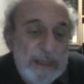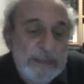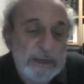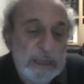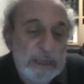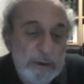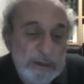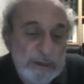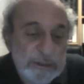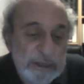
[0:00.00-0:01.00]
Leonard Cohen
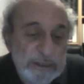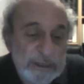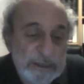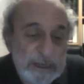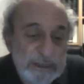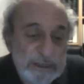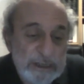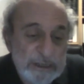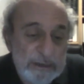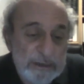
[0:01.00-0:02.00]
is
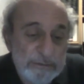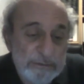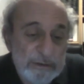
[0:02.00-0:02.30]
a